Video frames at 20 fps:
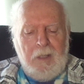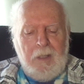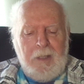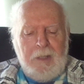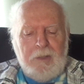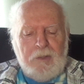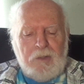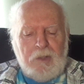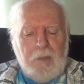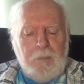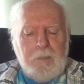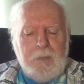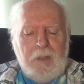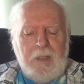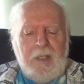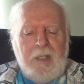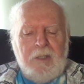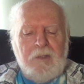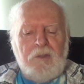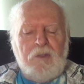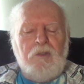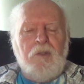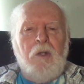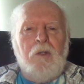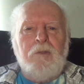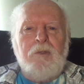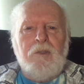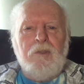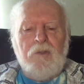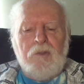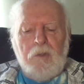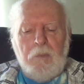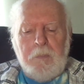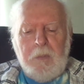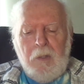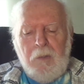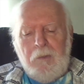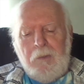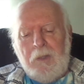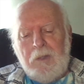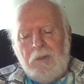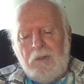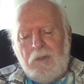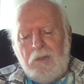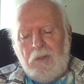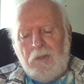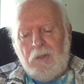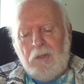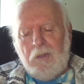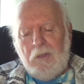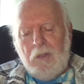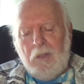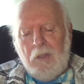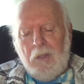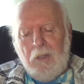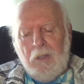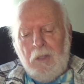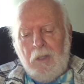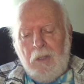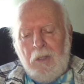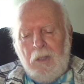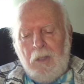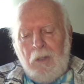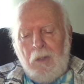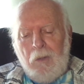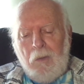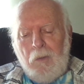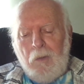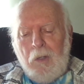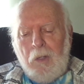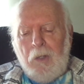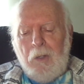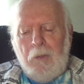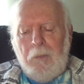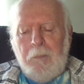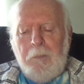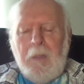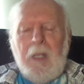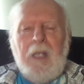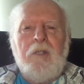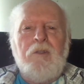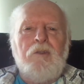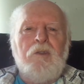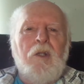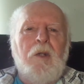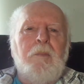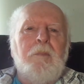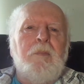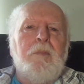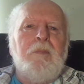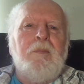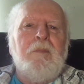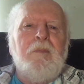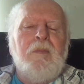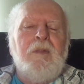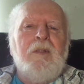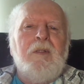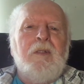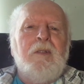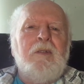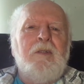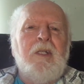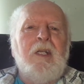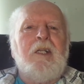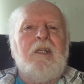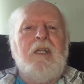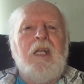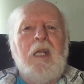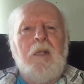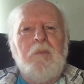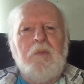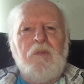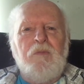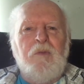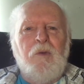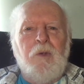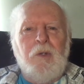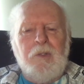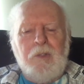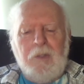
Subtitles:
He simply insults his opponents or makes up nicknames for